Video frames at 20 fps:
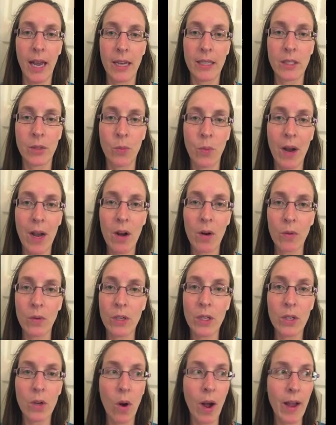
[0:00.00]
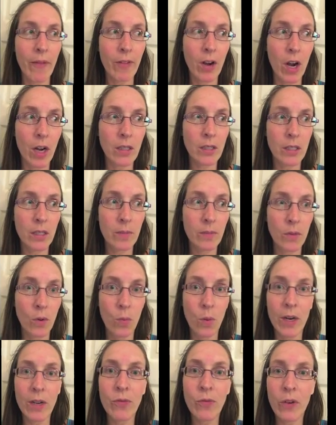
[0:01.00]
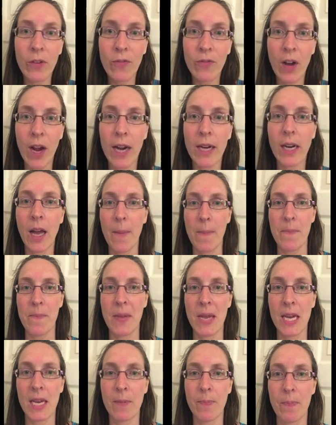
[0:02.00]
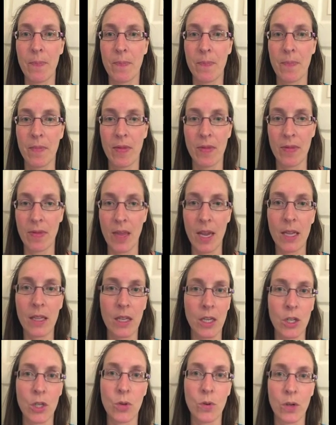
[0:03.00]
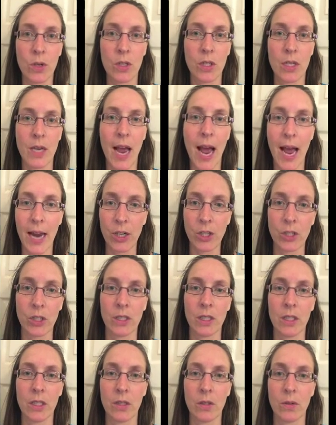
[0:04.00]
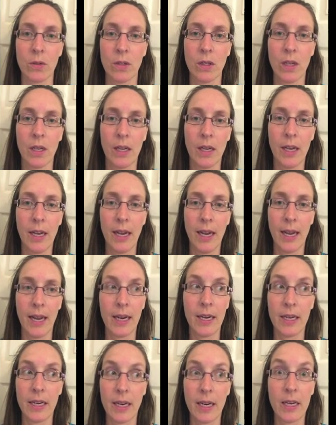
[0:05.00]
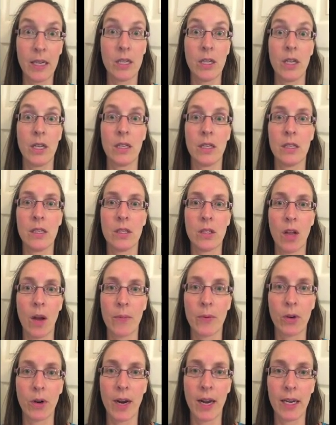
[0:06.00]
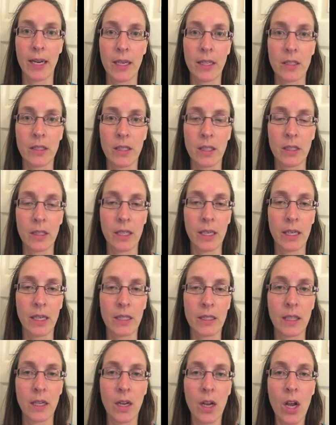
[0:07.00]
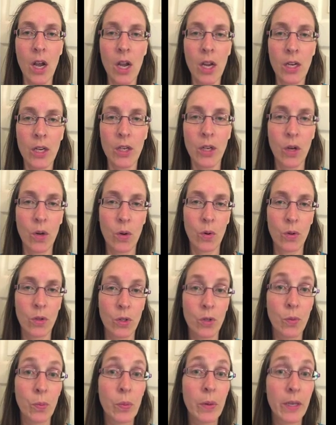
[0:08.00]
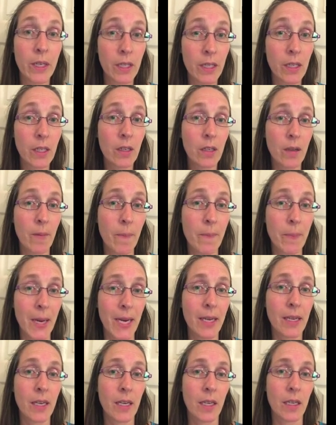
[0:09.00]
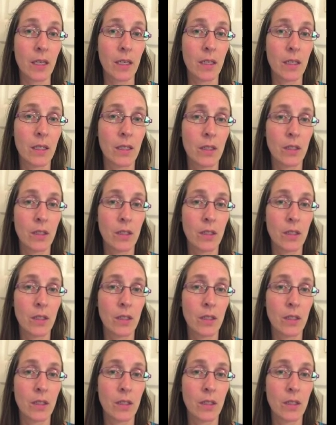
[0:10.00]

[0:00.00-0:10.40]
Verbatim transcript: I said, wow, you know, I've got some, what if we find a big thing that you could actually do? And he, he stopped crying instantly. And I said, you know, you're really good at baking.